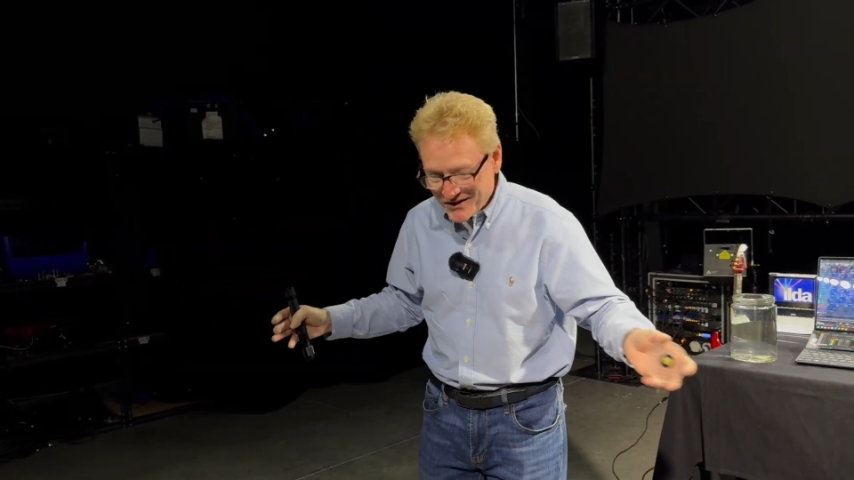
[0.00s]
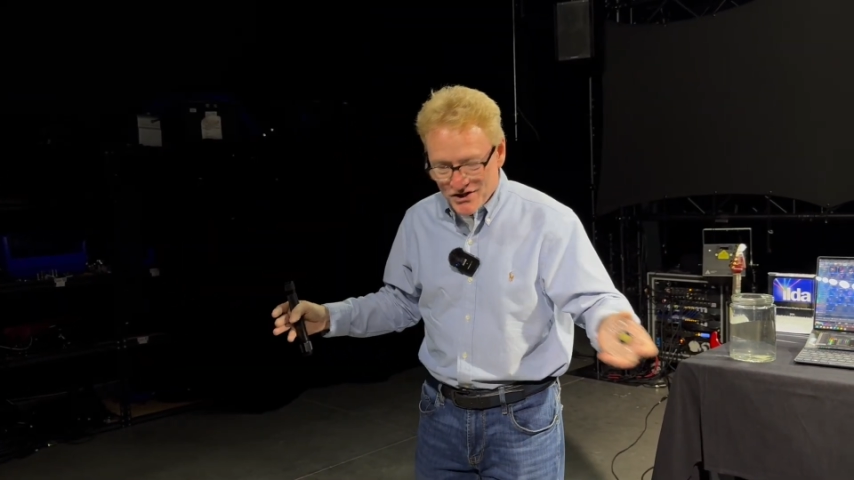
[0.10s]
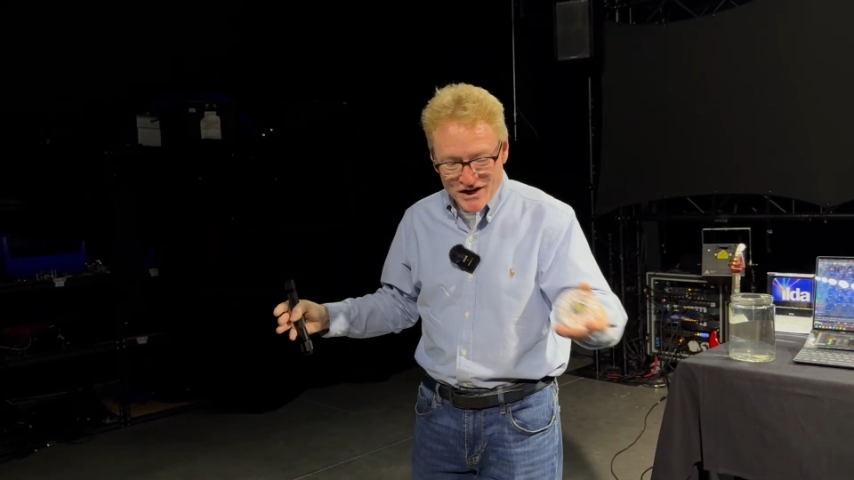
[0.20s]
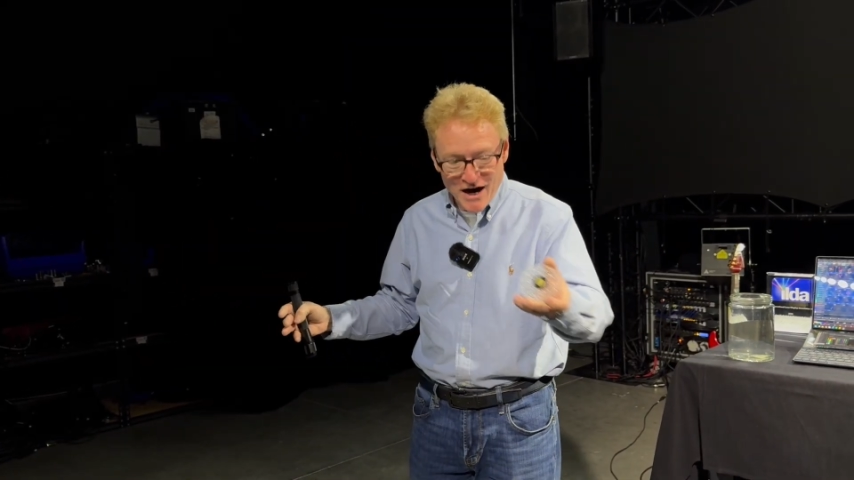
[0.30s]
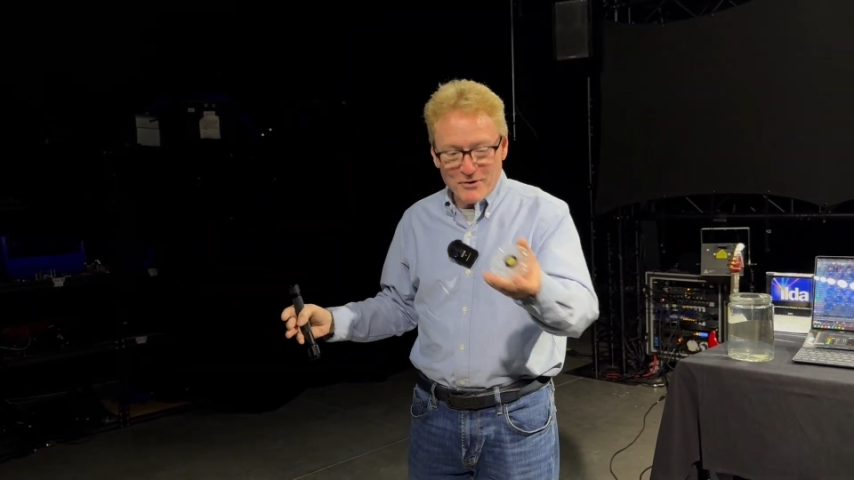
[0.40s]
the
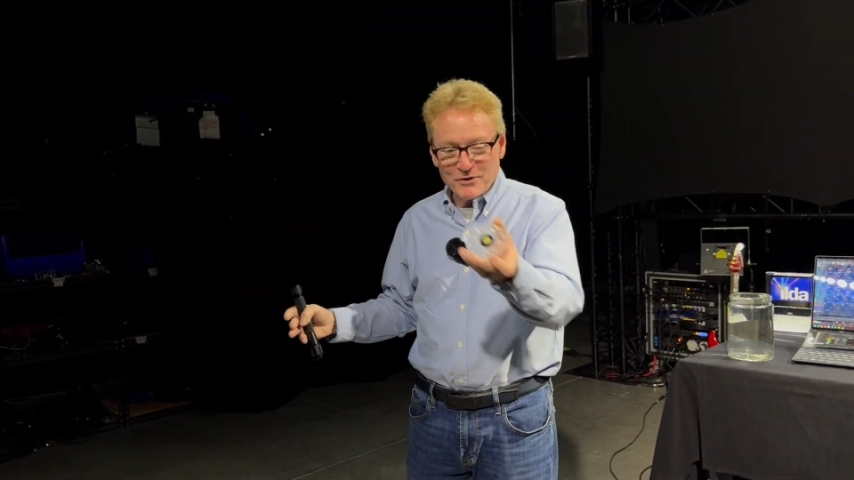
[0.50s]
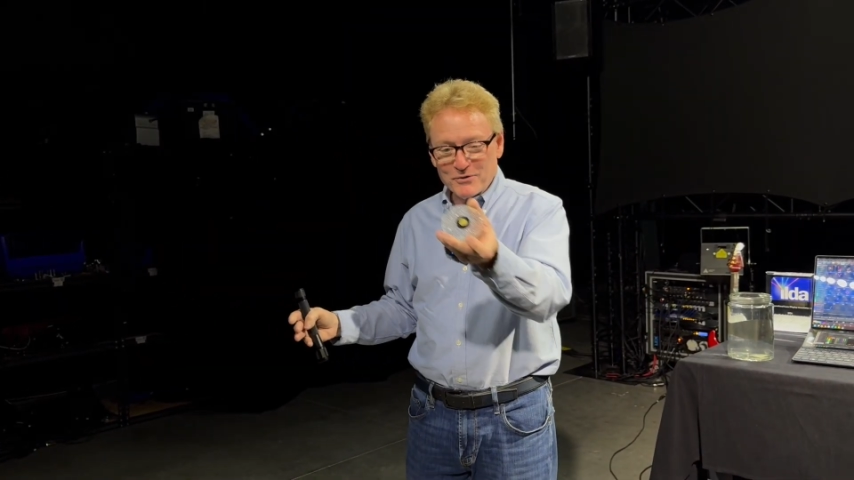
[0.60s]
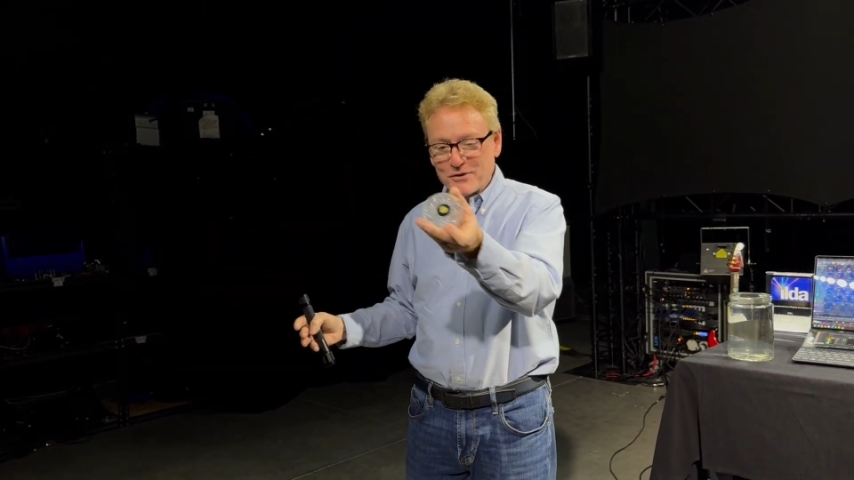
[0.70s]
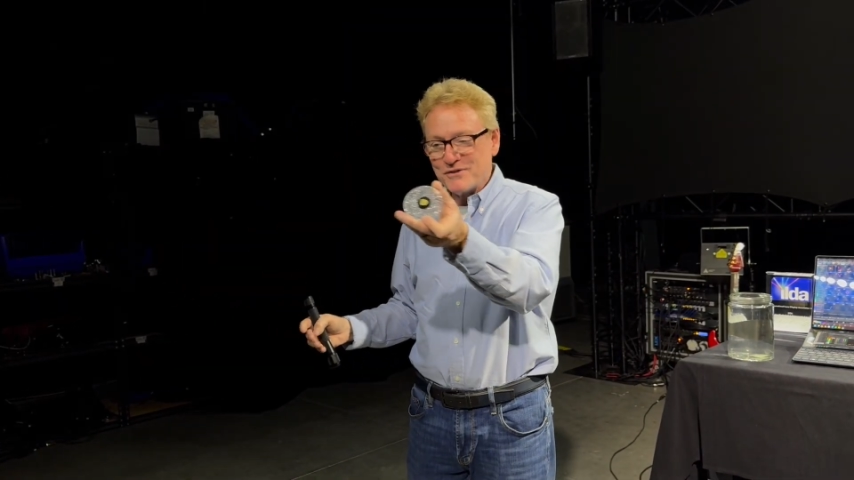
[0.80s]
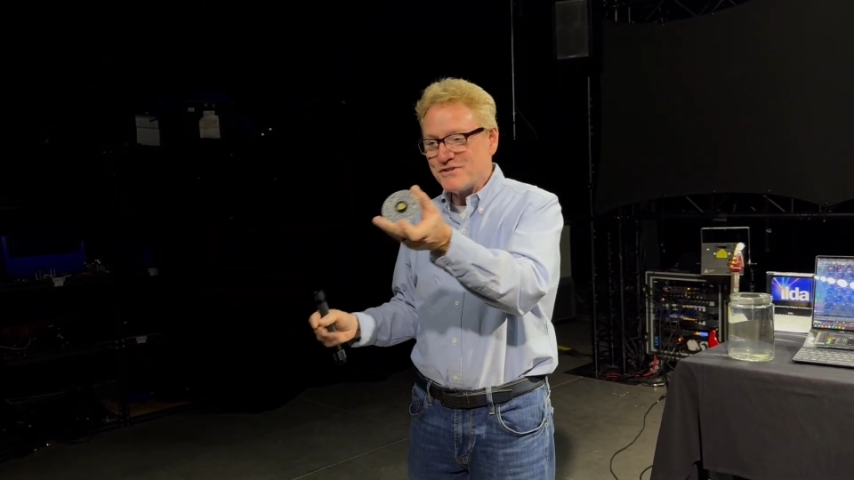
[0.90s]
shower
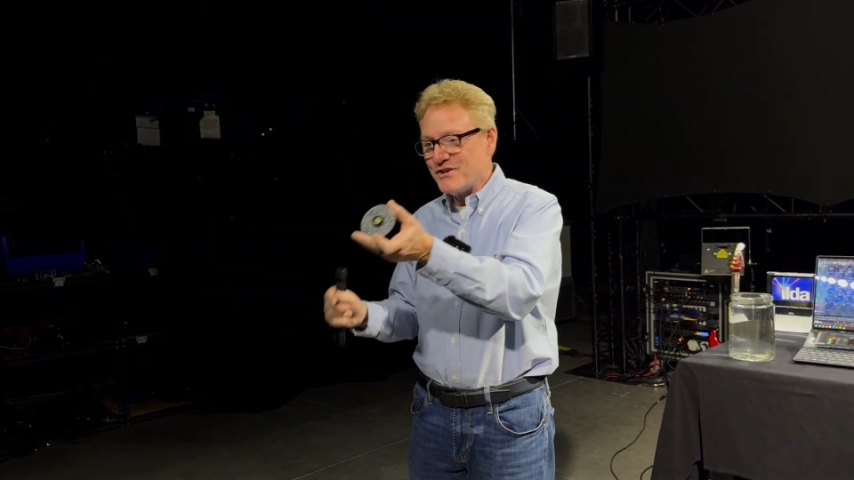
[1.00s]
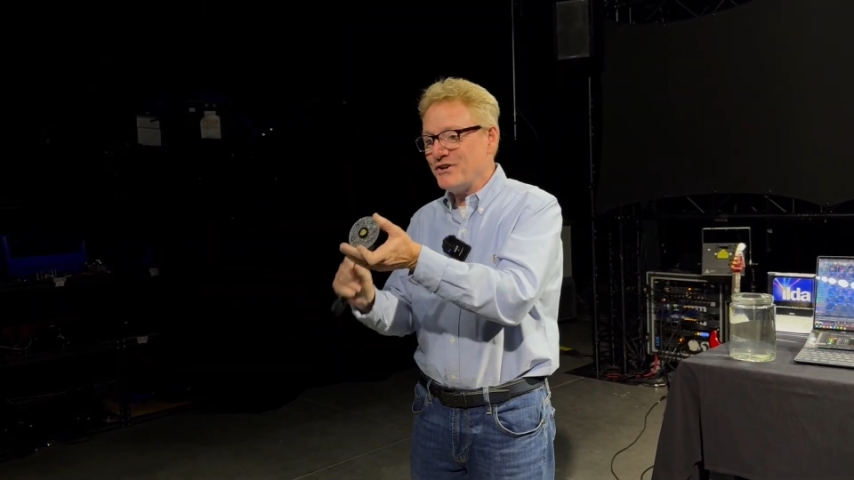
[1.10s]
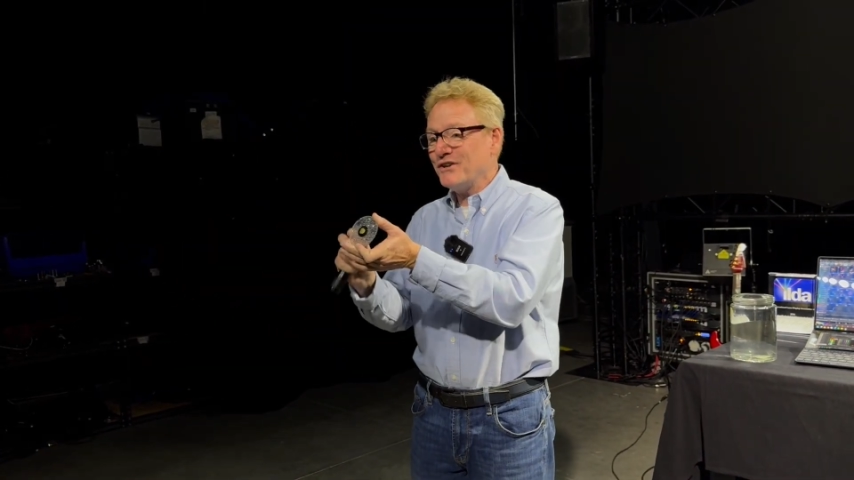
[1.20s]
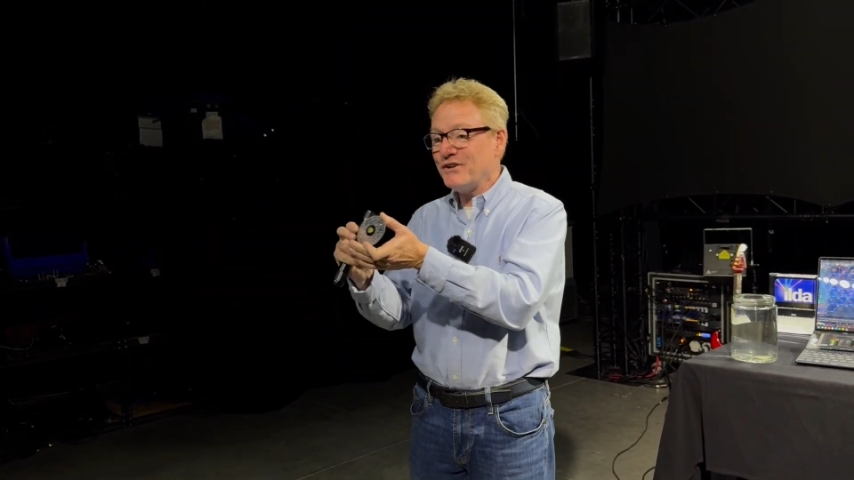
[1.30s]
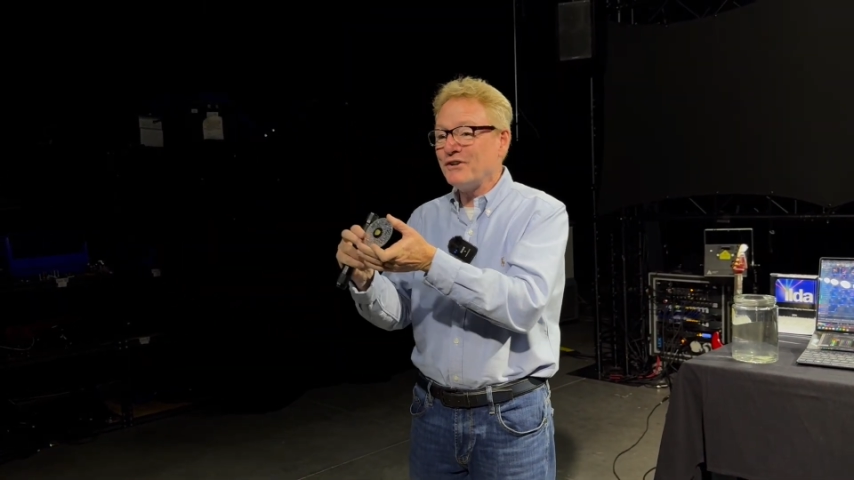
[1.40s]
doors, you
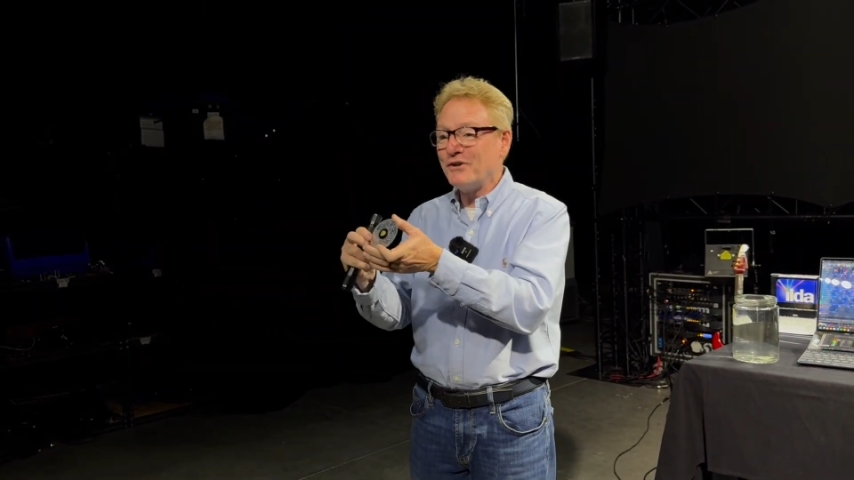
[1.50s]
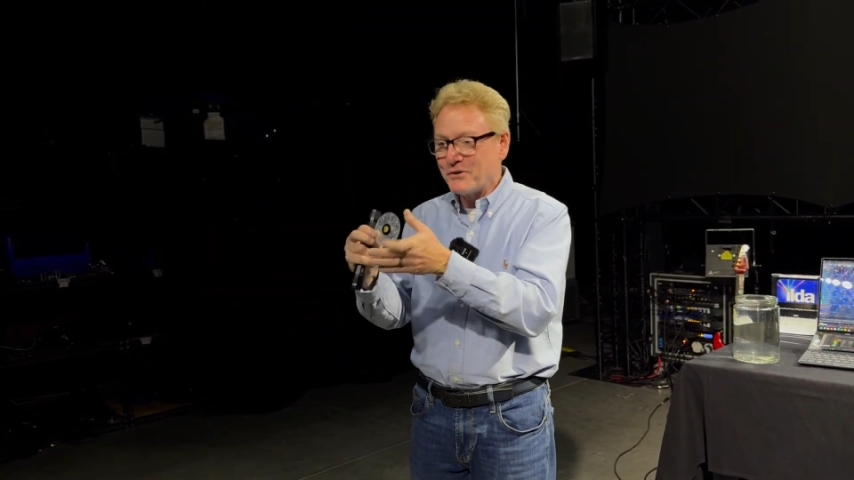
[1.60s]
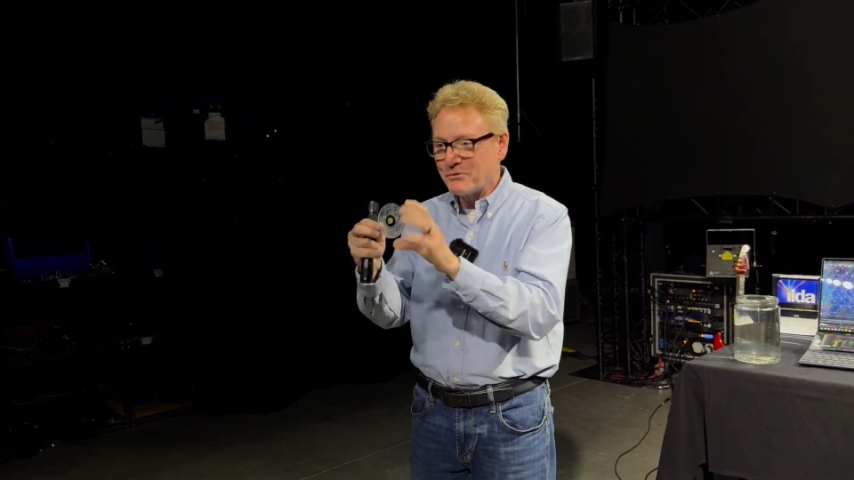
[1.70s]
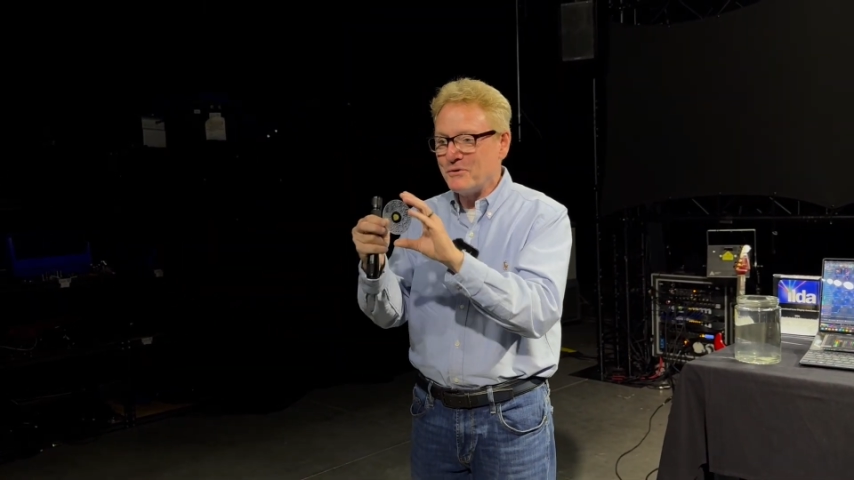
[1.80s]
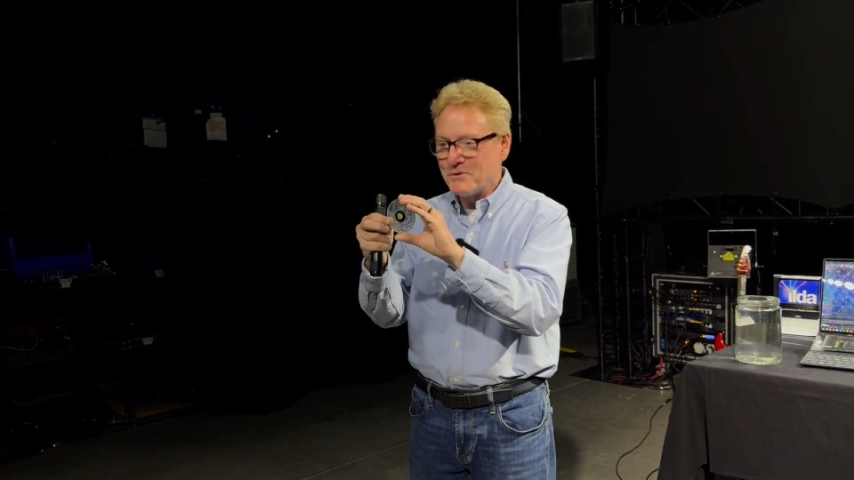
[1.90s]
couldn't look
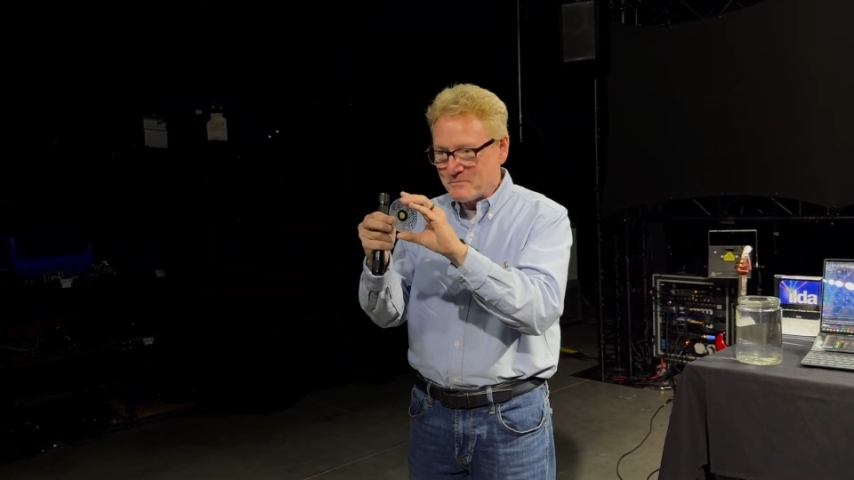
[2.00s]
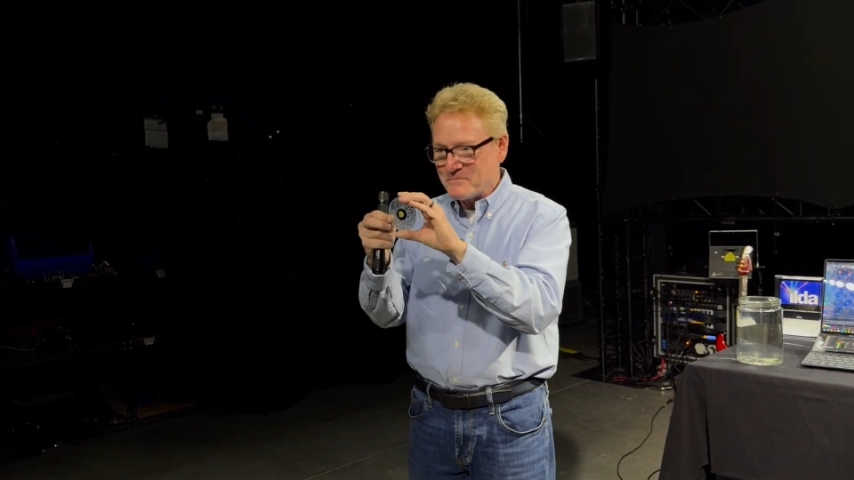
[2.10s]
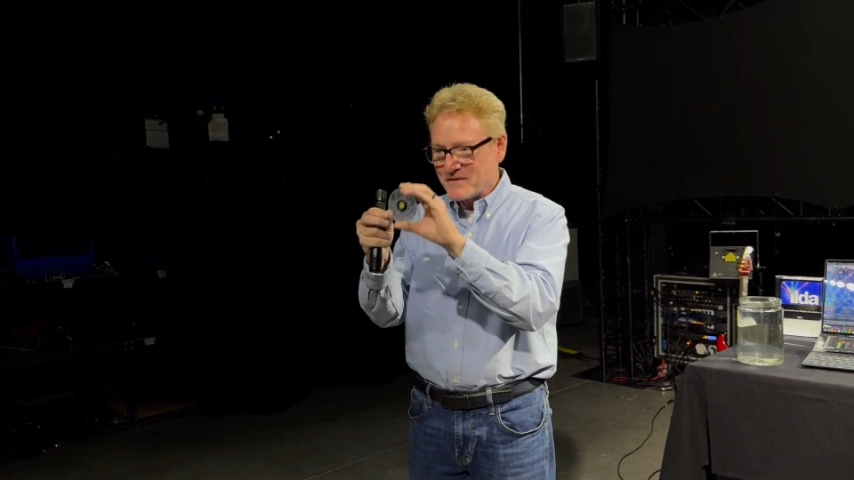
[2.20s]
through them.